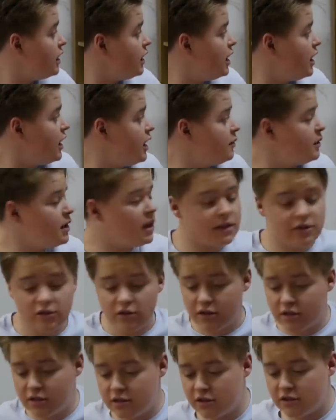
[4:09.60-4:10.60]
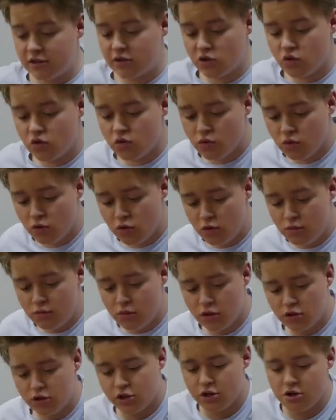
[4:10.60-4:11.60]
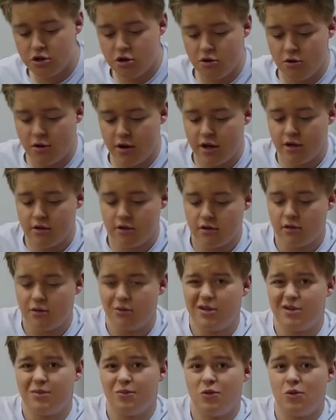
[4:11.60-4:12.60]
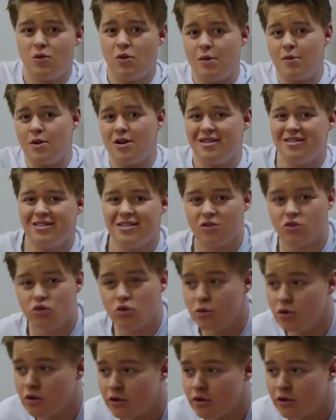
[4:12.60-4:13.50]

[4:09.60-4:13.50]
uh, yeah, so this is the schoolroom. I'll show you around. Let's put away my school